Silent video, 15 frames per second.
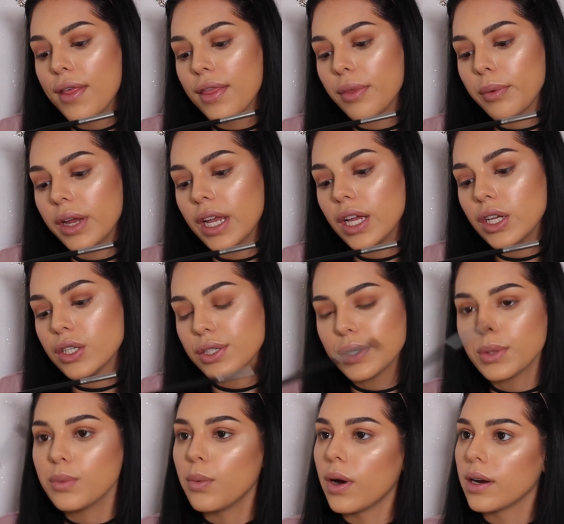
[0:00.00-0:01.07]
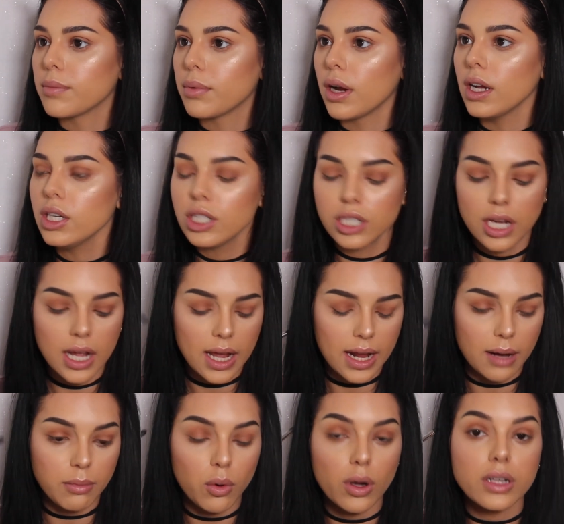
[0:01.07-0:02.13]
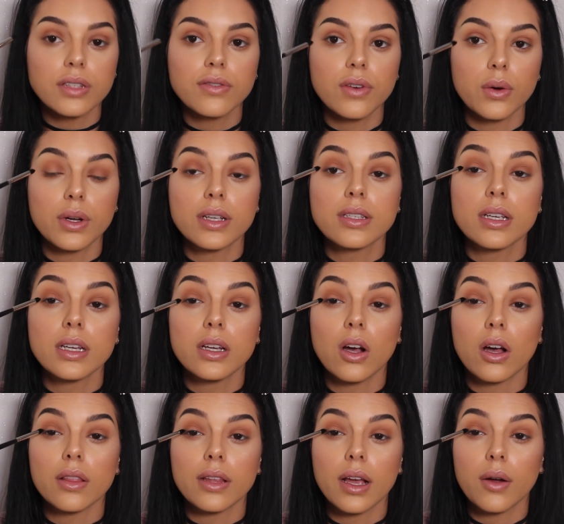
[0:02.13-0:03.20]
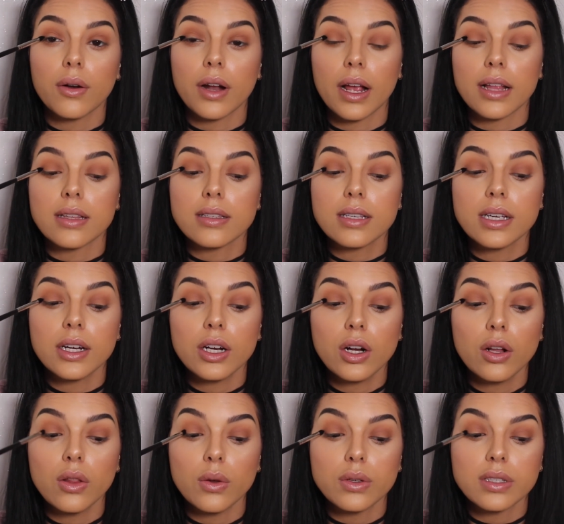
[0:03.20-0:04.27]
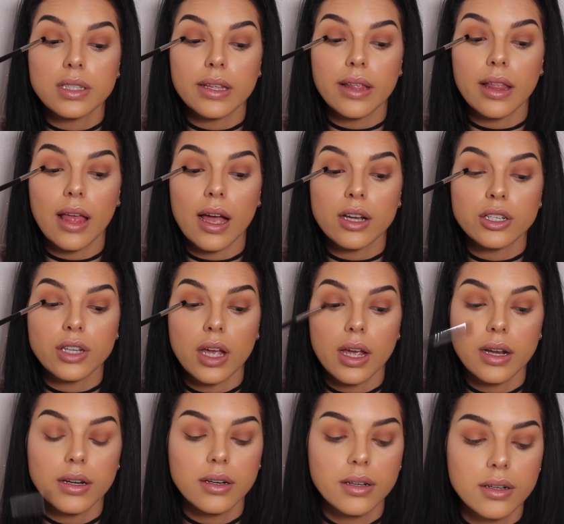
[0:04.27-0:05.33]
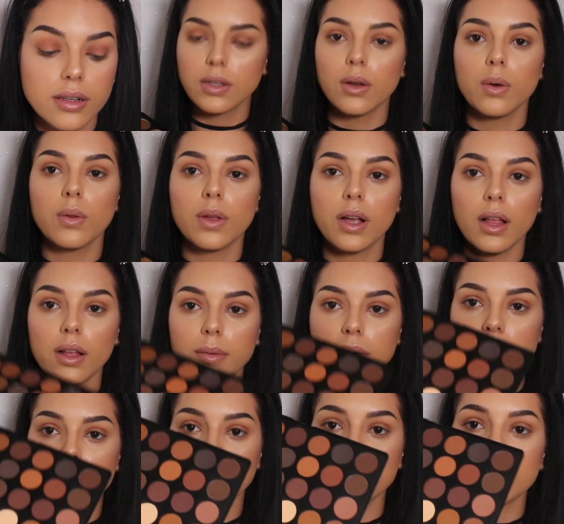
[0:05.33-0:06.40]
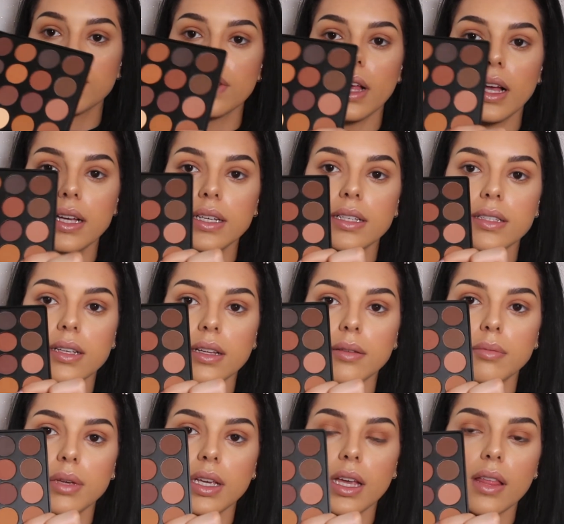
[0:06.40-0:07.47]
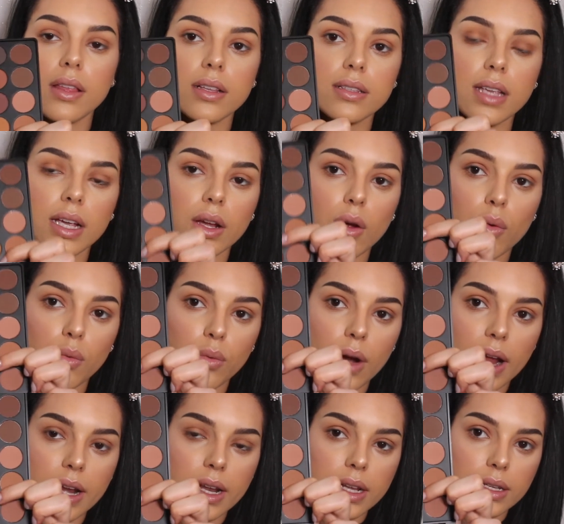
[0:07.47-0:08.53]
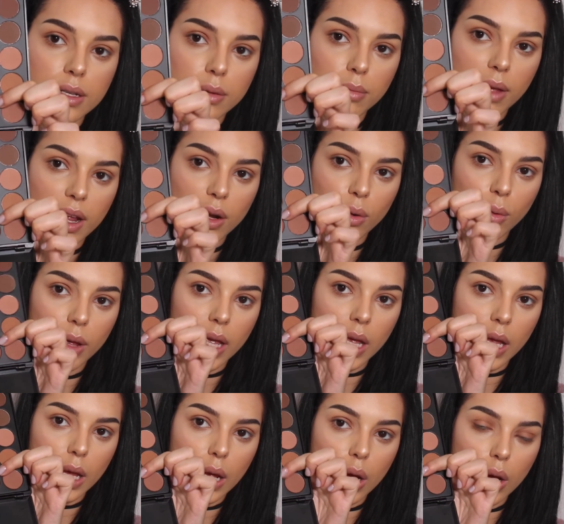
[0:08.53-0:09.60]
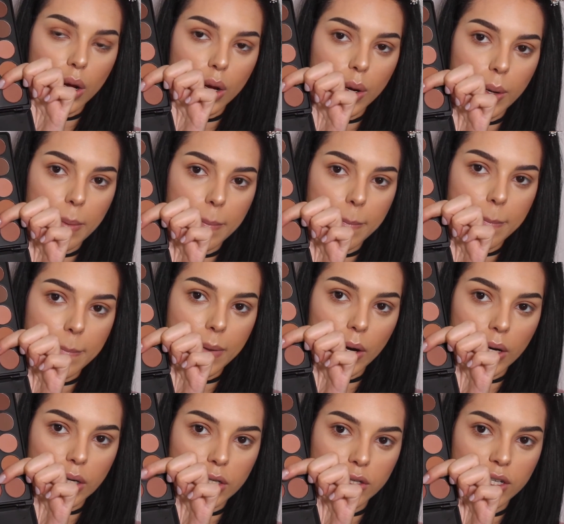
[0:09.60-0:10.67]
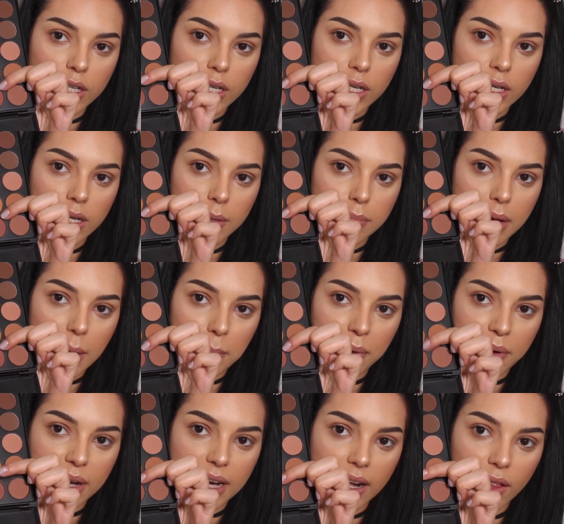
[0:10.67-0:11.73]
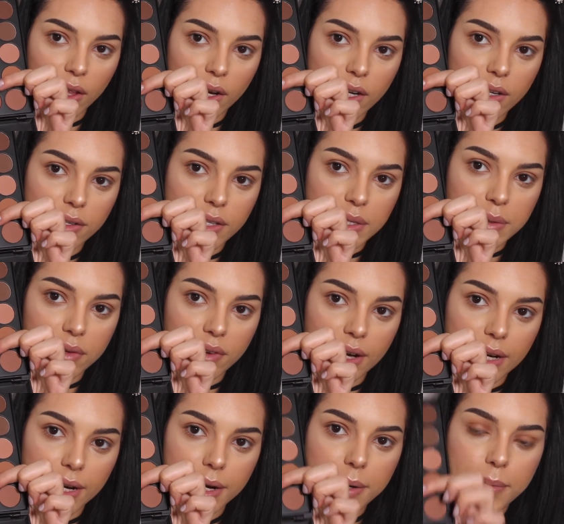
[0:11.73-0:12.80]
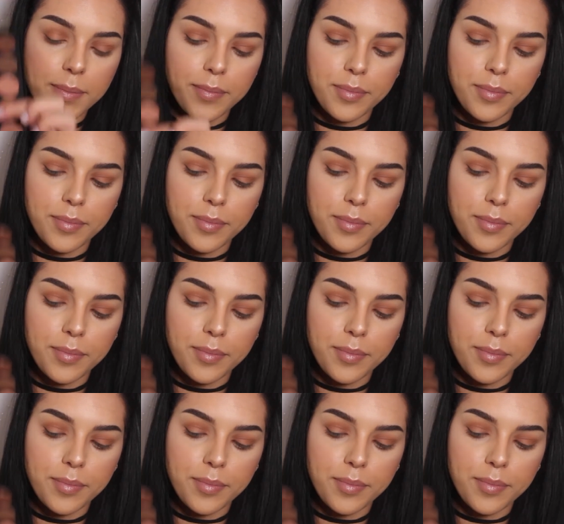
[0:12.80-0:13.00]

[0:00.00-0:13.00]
M321 brush and I'm going to focus it on the outer ends here close to the lash line. So the color I'm going to use for that is going to be this like red tomatoey burnt peppery color, this one right here.